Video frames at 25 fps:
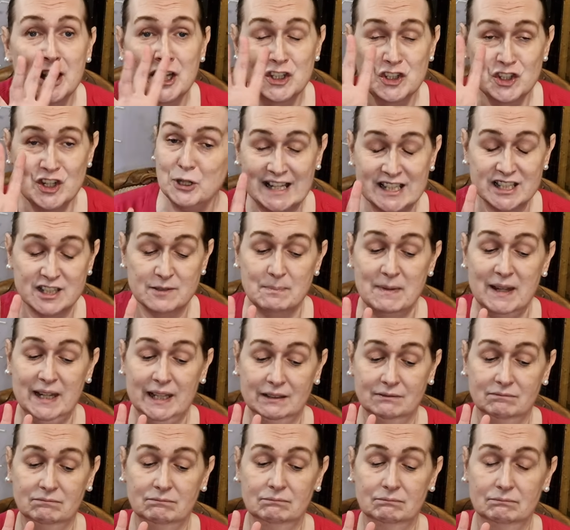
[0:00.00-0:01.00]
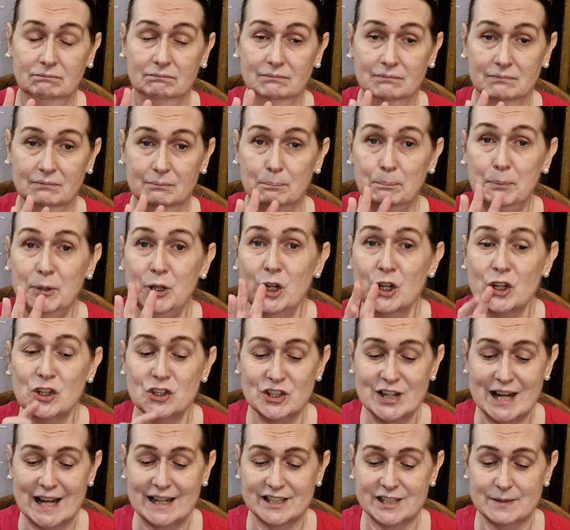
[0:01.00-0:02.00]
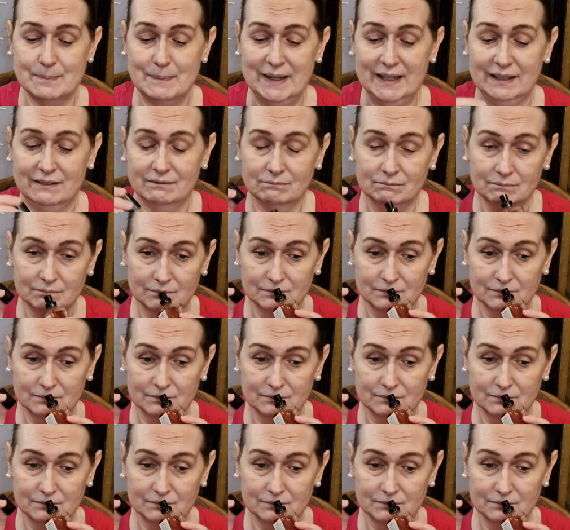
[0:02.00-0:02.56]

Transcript: jasmine. Pure jasmine.